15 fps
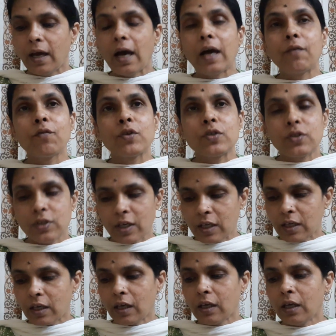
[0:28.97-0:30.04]
and was
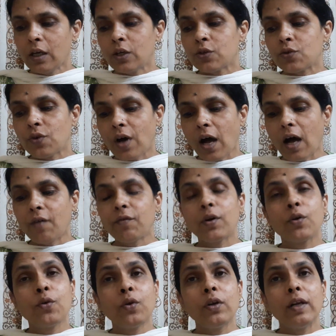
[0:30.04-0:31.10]
thinking to have a
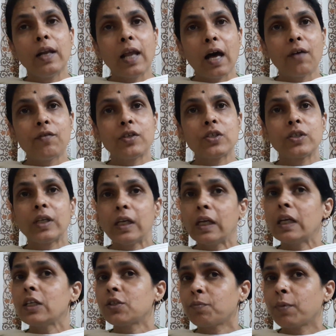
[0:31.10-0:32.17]
good lavish
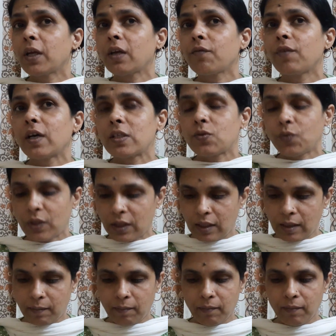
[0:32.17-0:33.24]
English breakfast with
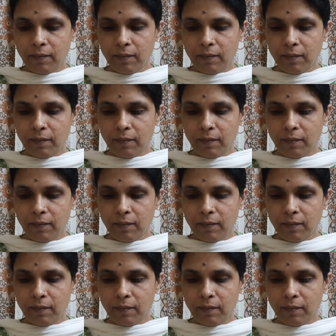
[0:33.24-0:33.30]
them.